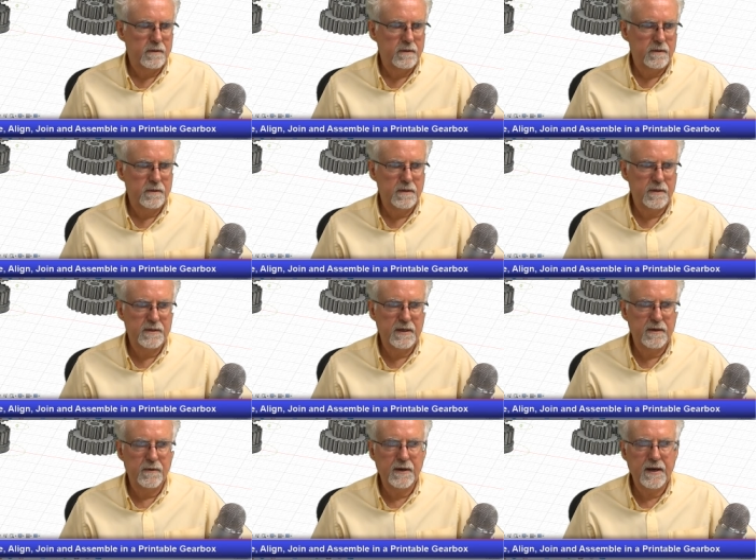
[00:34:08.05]
So I'll
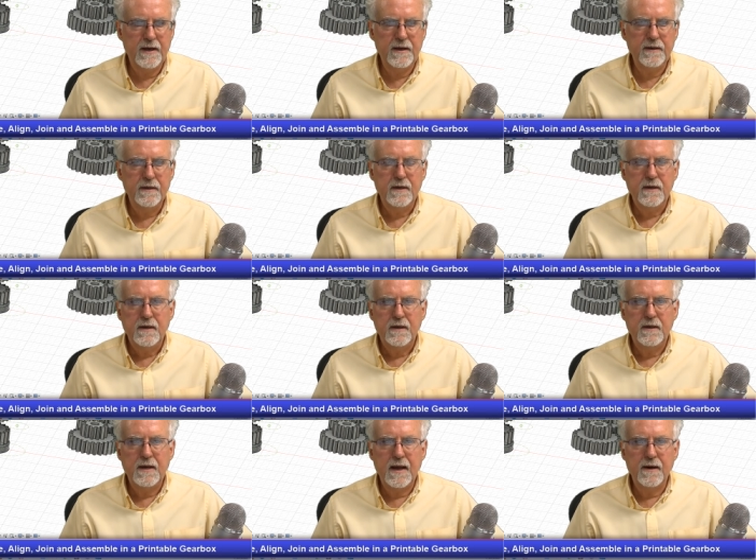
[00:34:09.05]
say okay.
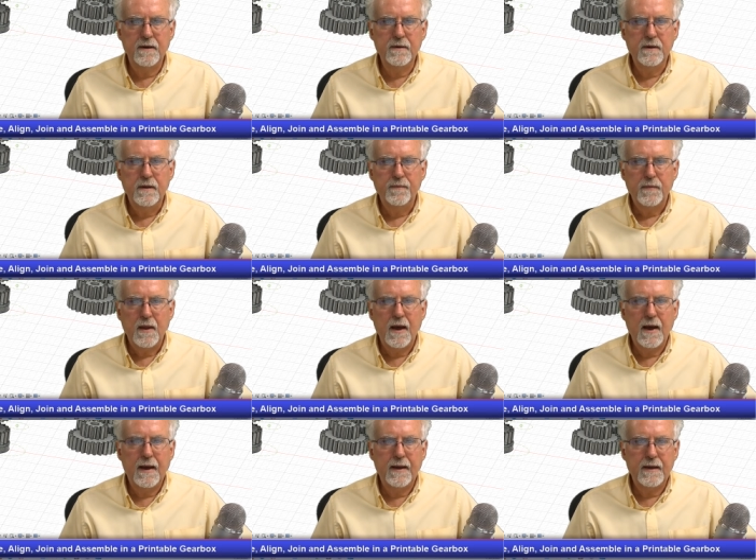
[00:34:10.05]
Now
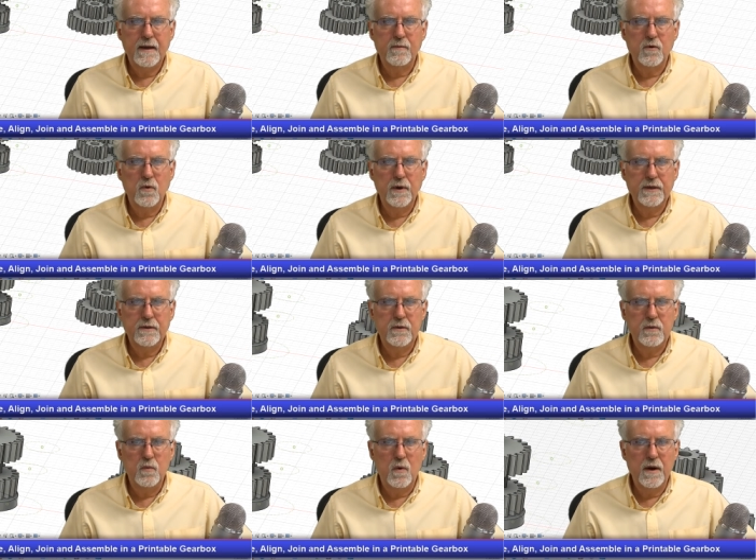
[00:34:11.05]
I am going
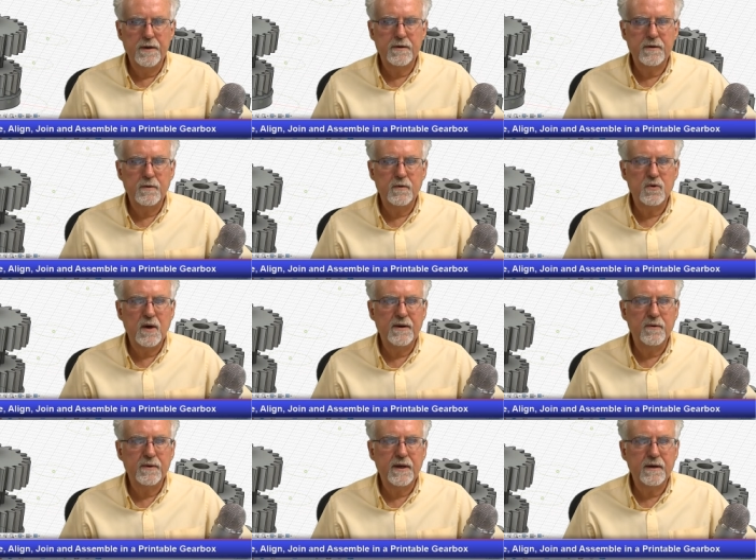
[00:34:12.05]
to want to, so I
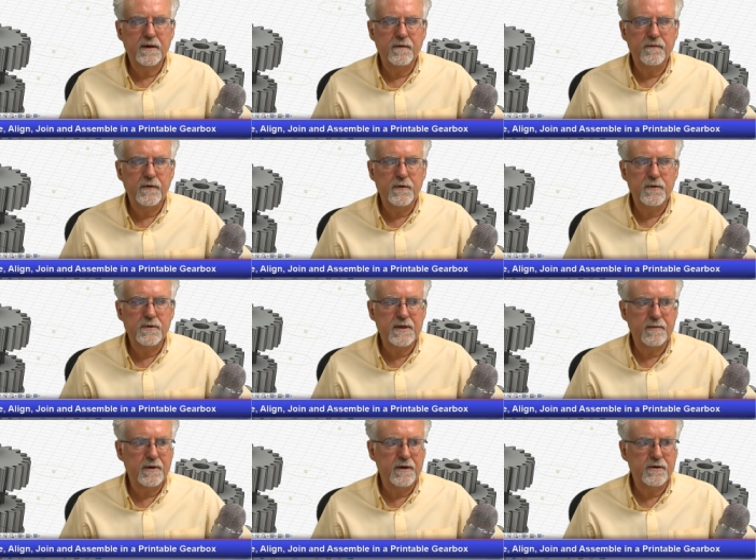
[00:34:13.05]
don't get confused,
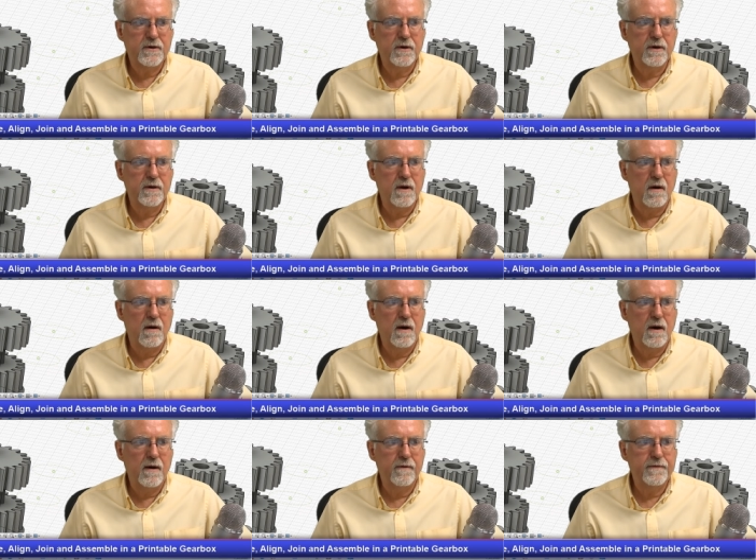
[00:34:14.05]
I'm going to turn
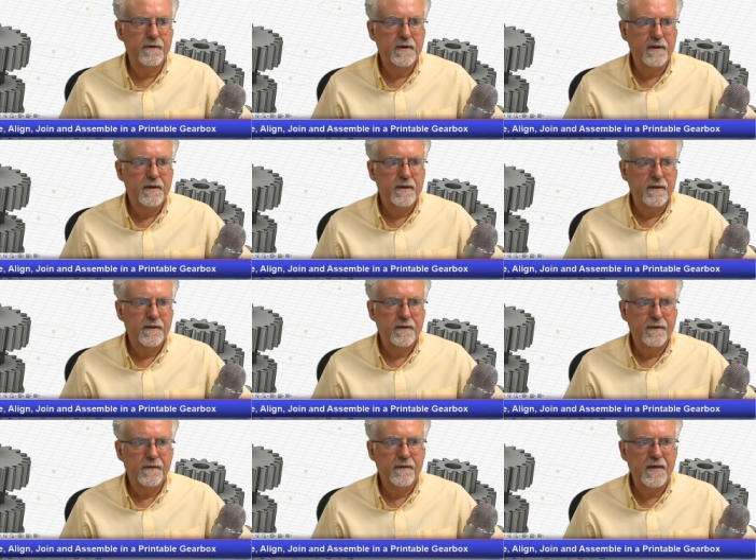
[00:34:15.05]
off
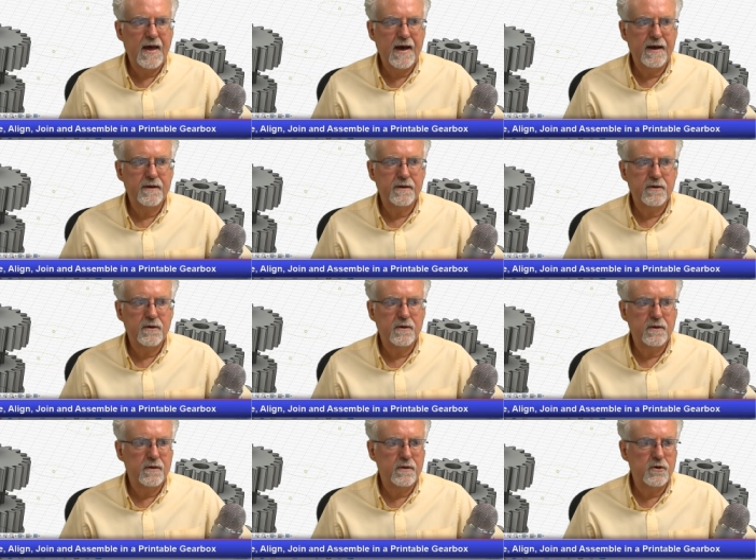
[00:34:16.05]
that
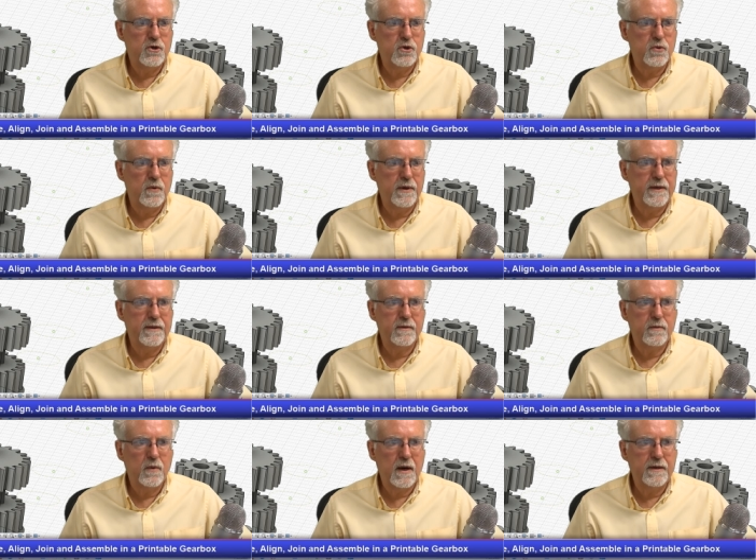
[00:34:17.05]
joint
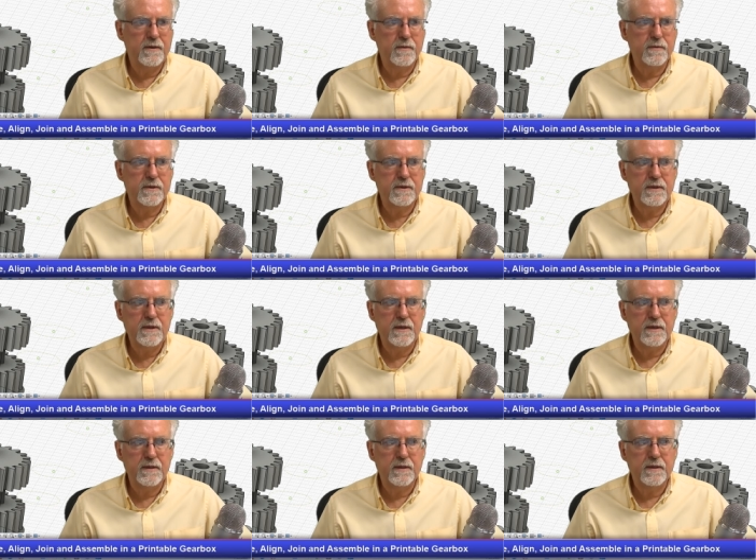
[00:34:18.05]
where I don't see
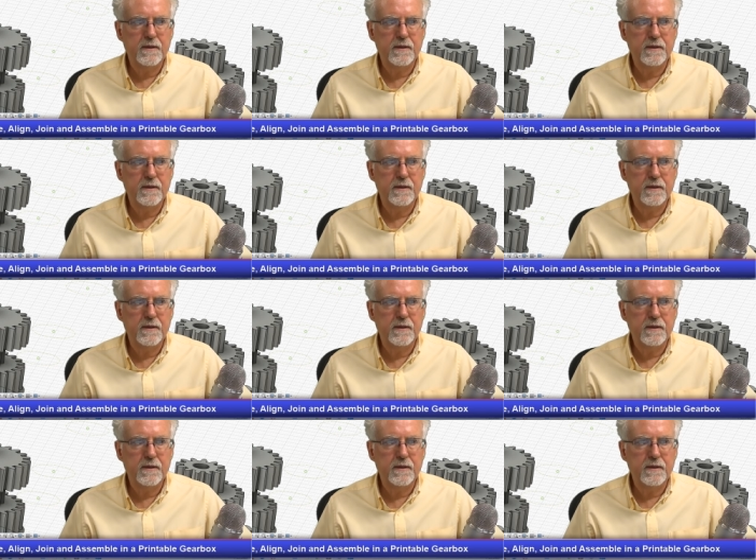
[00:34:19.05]
it.